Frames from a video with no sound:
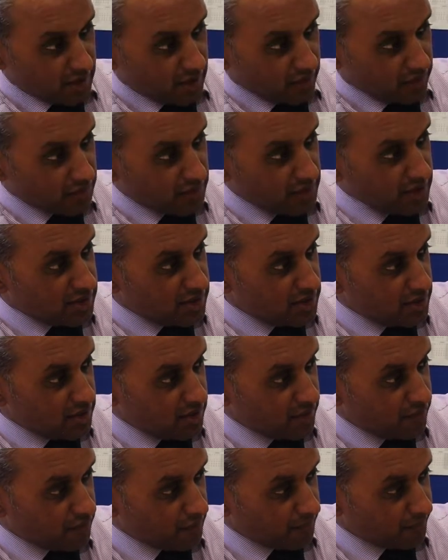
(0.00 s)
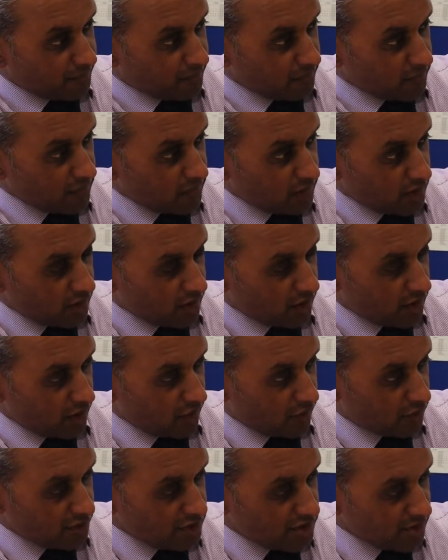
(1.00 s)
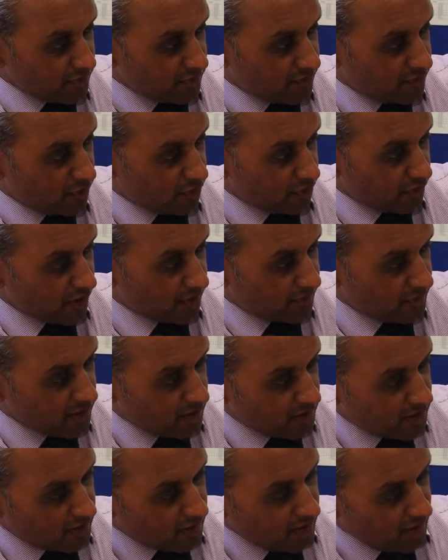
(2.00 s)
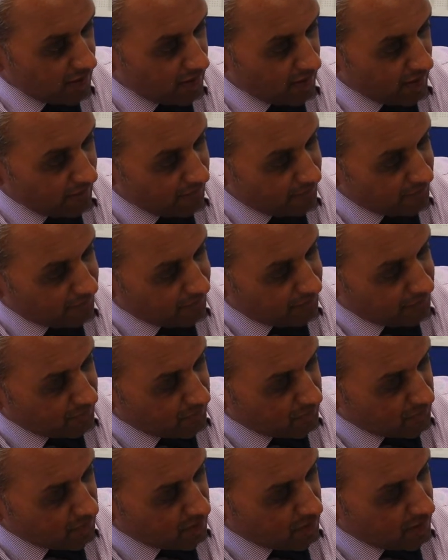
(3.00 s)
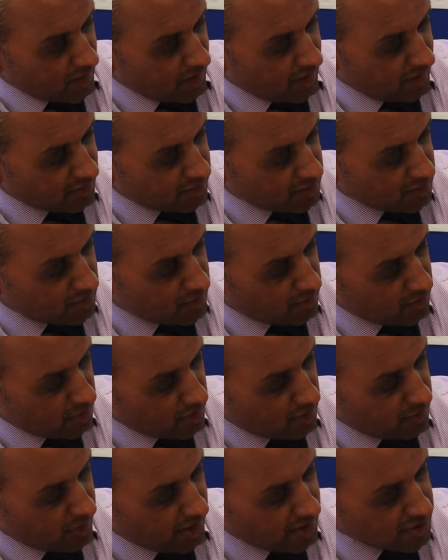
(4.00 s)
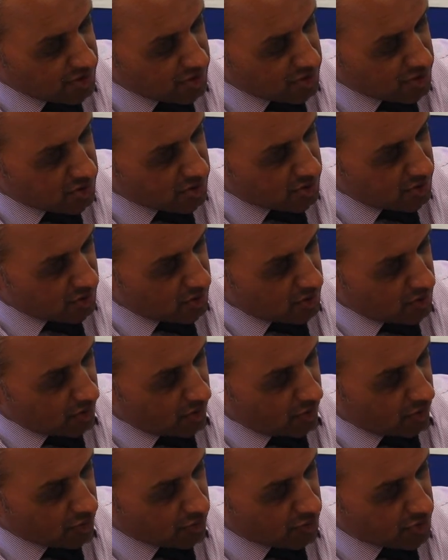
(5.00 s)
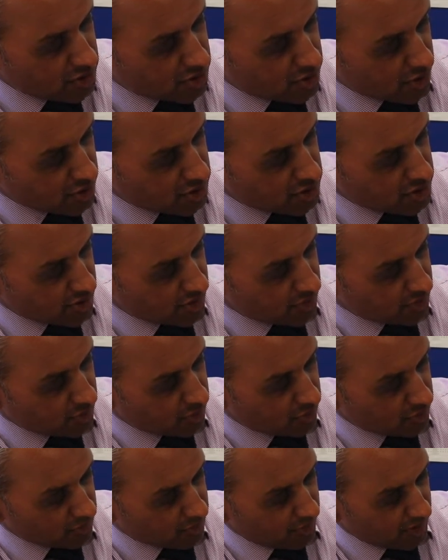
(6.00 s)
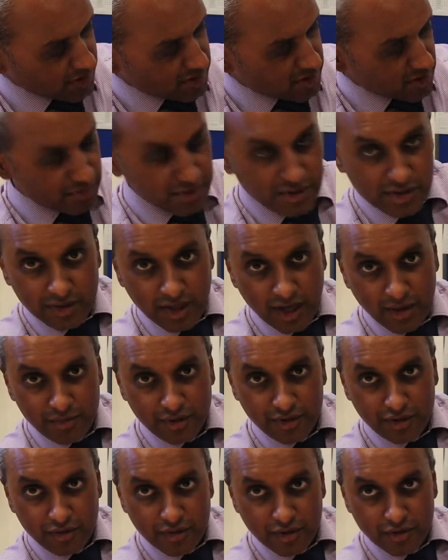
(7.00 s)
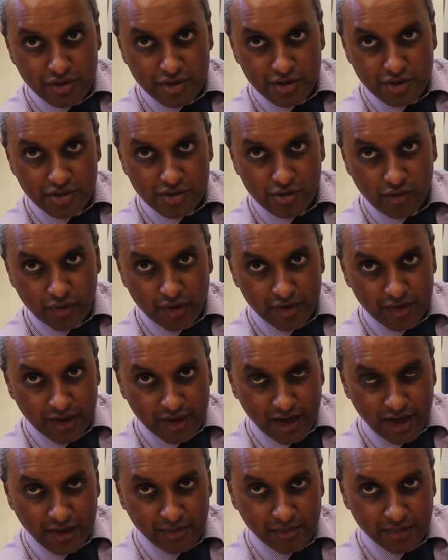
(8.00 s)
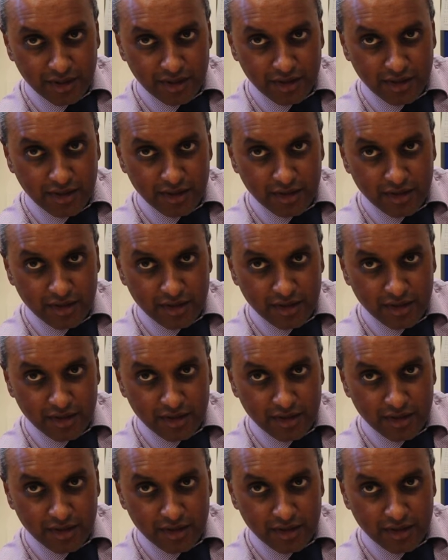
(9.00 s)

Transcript: Now the median nerve runs up the forearm and passes under a structure called the bicipital aponeurosis, where it can be